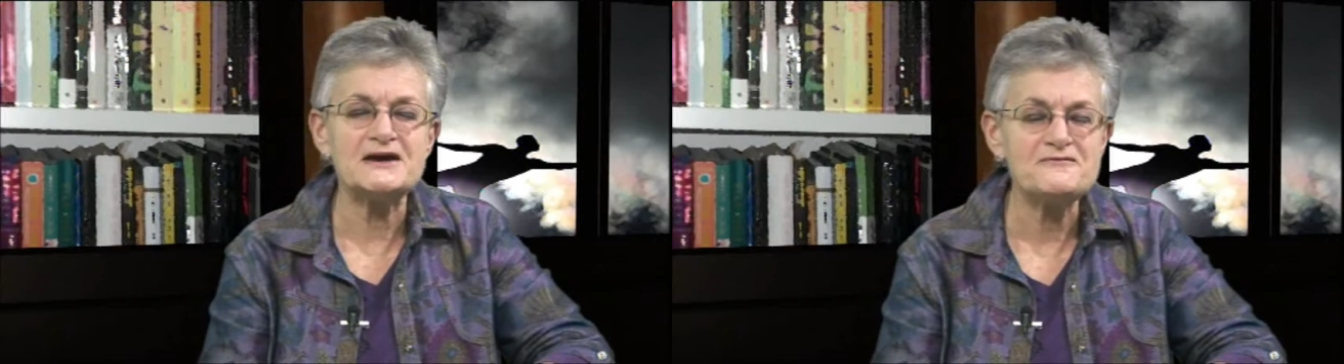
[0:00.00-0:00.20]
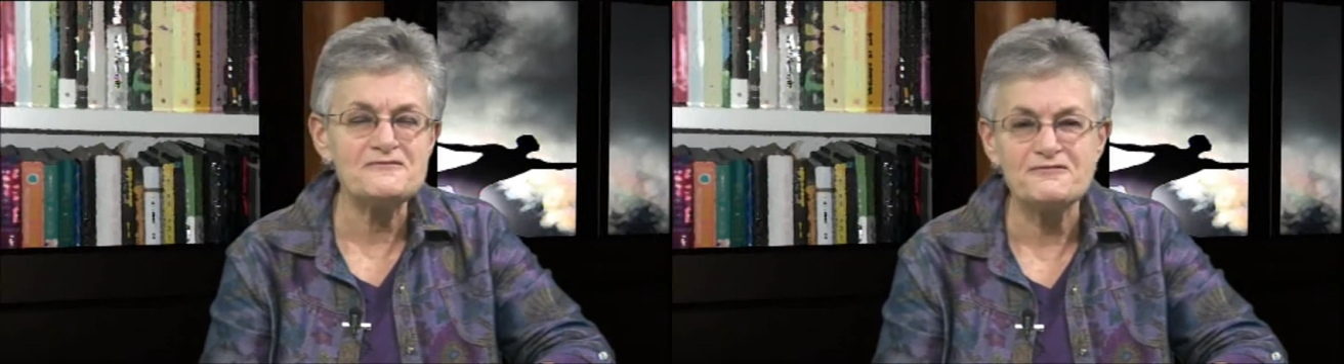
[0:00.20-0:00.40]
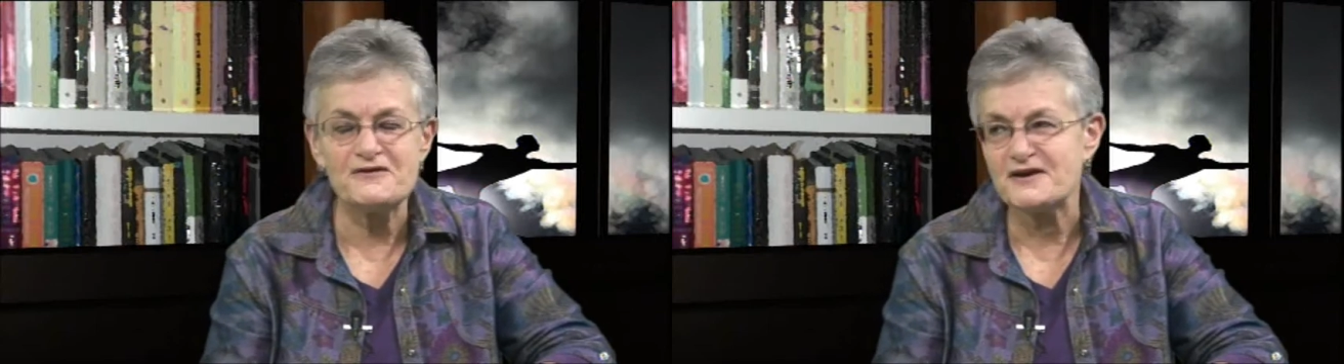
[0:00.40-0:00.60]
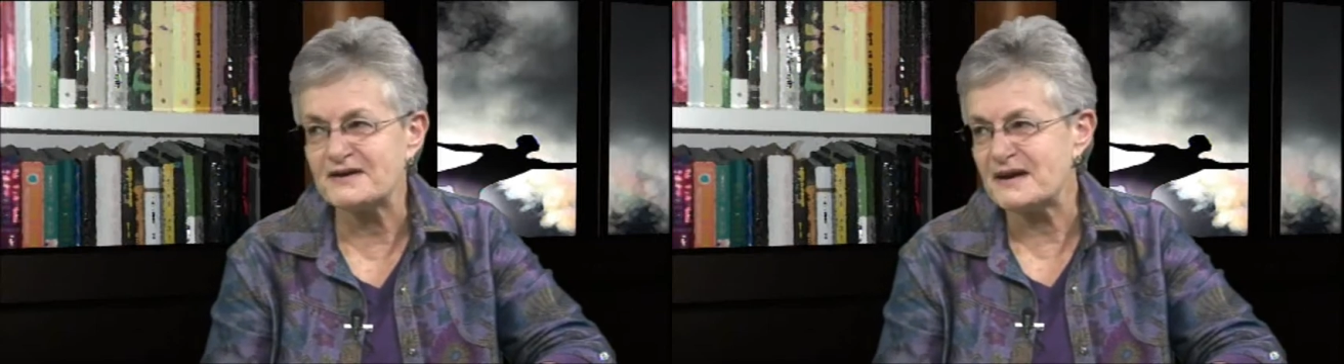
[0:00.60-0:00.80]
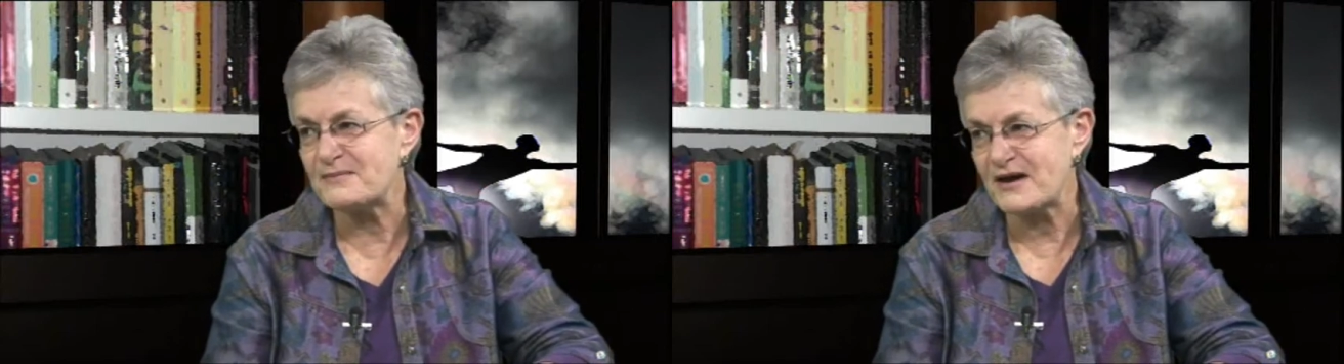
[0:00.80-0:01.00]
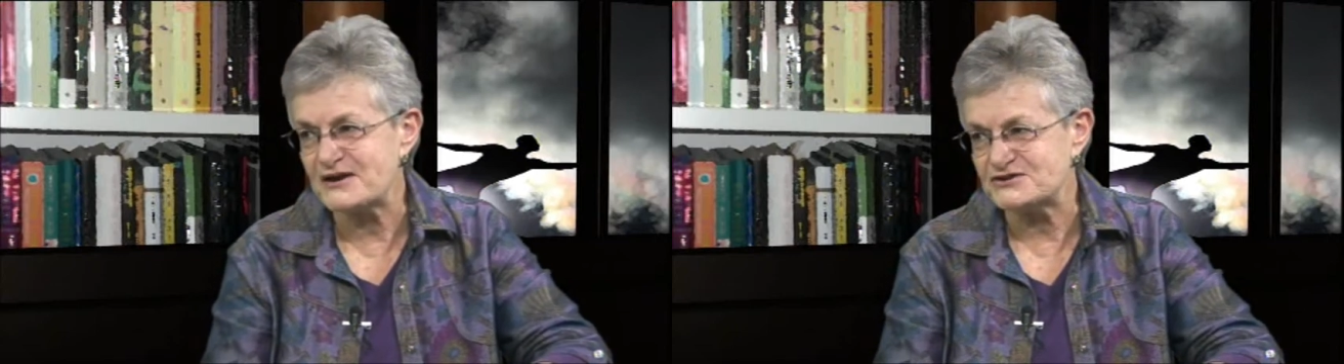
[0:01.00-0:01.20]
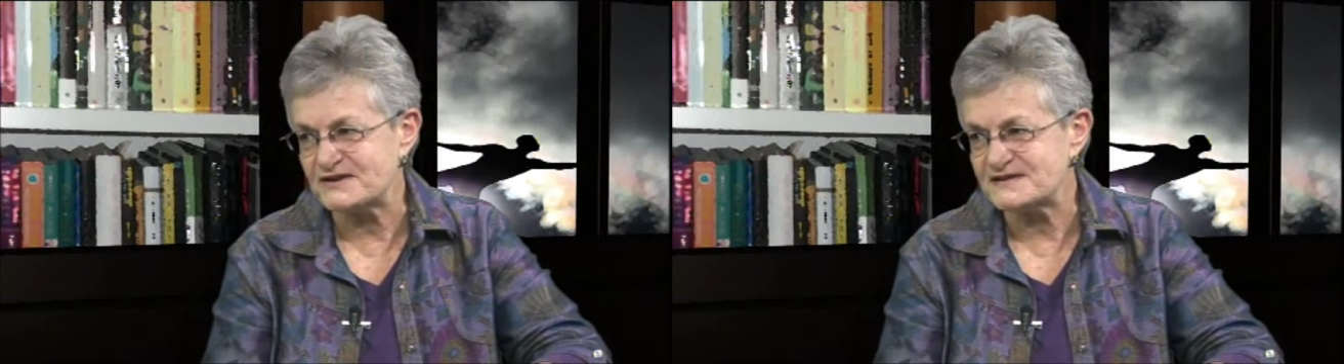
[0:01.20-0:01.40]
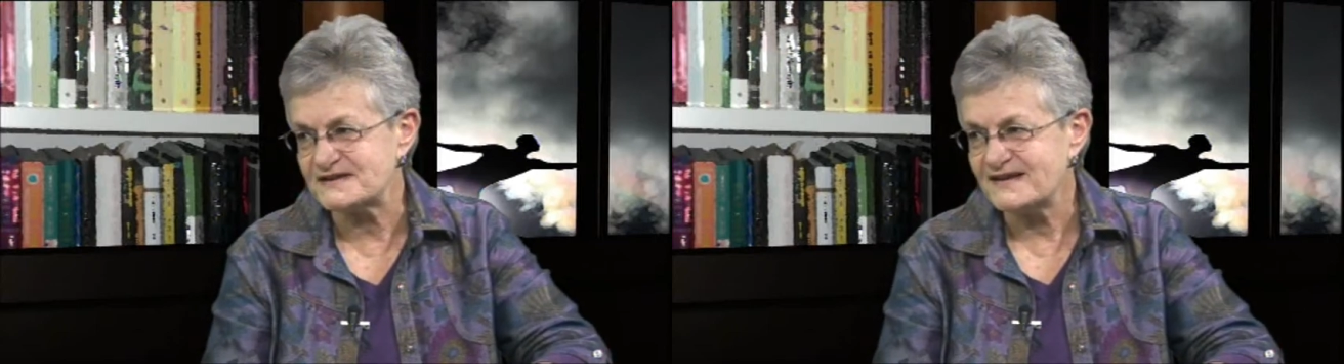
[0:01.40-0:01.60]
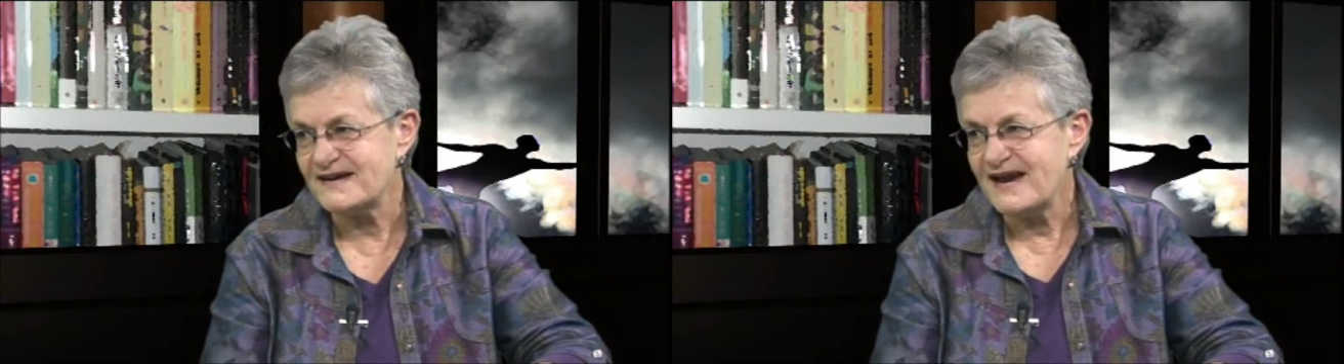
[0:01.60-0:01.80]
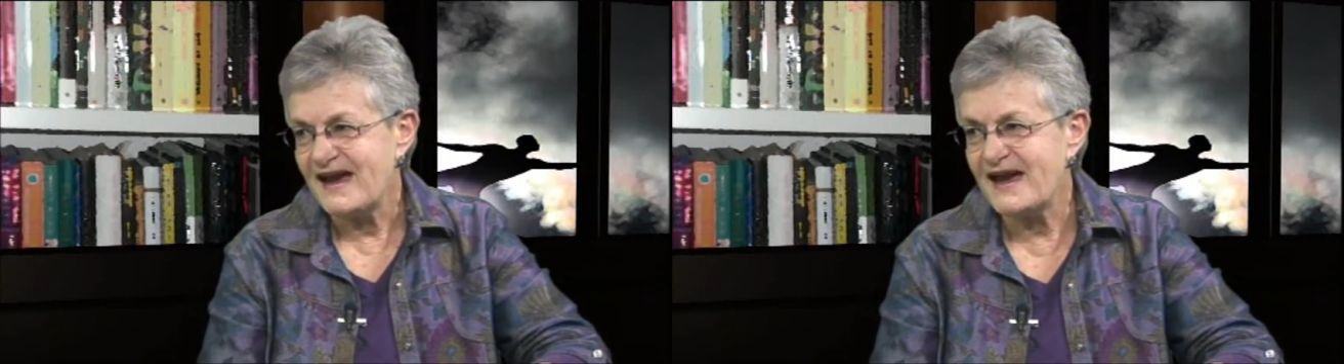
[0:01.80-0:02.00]
infinitely patient
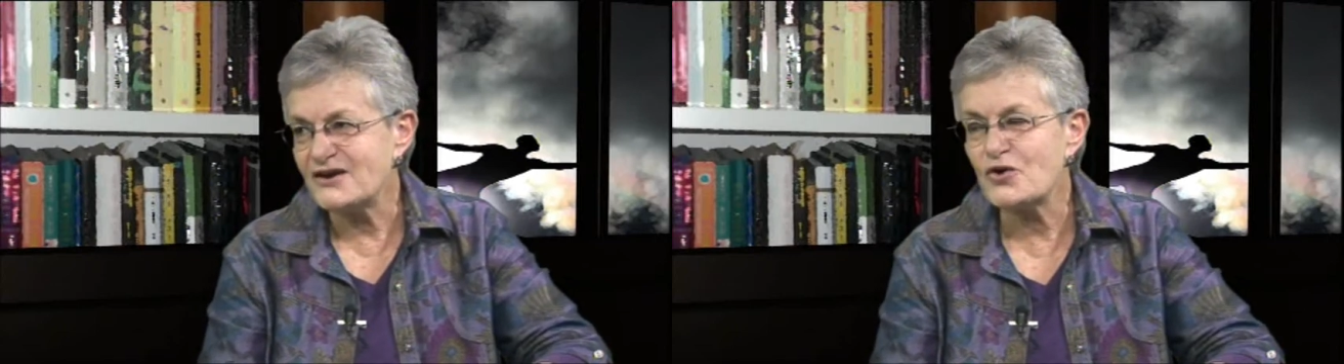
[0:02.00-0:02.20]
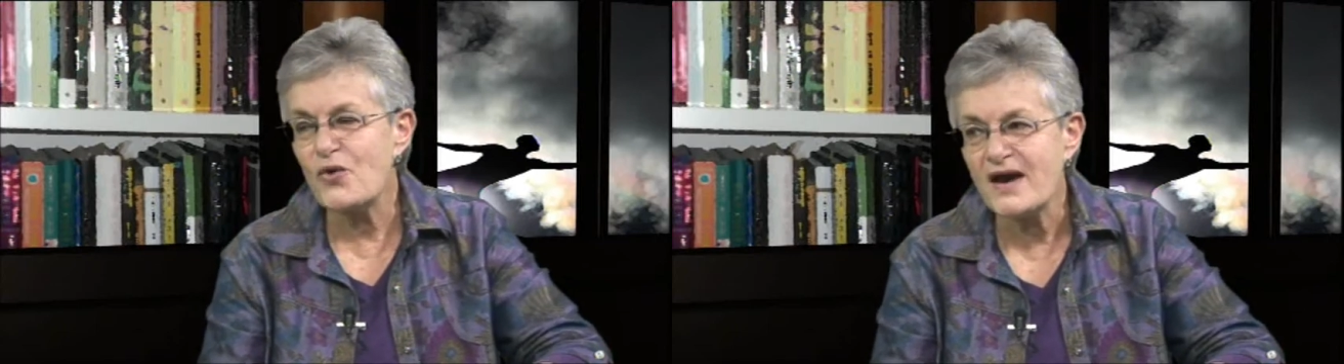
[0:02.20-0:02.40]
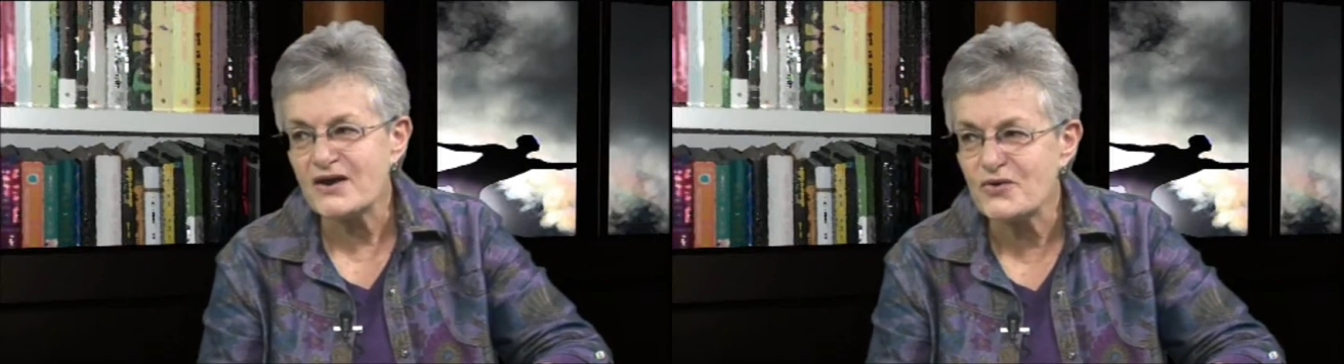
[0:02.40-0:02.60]
and quite